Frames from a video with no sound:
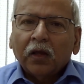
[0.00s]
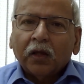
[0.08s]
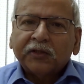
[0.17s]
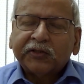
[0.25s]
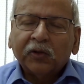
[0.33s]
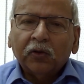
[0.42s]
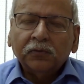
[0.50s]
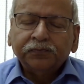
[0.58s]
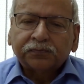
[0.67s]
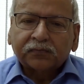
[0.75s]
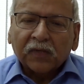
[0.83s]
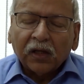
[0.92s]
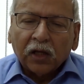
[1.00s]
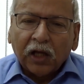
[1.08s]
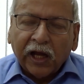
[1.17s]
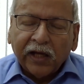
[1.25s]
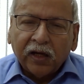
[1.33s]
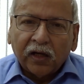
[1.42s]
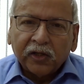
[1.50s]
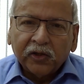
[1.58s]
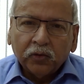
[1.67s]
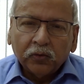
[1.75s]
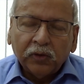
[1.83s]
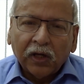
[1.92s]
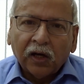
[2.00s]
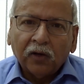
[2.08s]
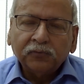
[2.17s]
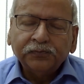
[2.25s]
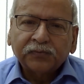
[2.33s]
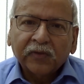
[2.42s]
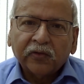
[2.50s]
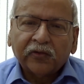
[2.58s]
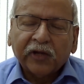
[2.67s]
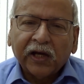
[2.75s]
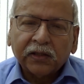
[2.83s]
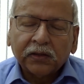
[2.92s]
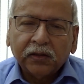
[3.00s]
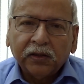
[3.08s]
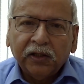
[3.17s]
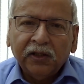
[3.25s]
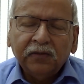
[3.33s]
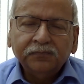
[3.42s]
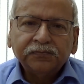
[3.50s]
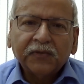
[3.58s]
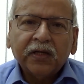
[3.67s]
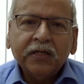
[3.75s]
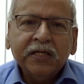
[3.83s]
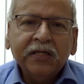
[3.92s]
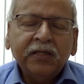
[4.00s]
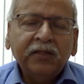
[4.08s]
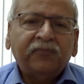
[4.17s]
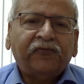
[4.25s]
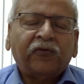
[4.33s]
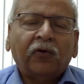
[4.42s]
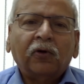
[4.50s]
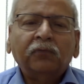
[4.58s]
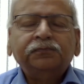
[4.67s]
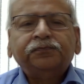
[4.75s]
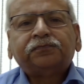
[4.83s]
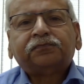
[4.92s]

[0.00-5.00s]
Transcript: So I argue now that the need for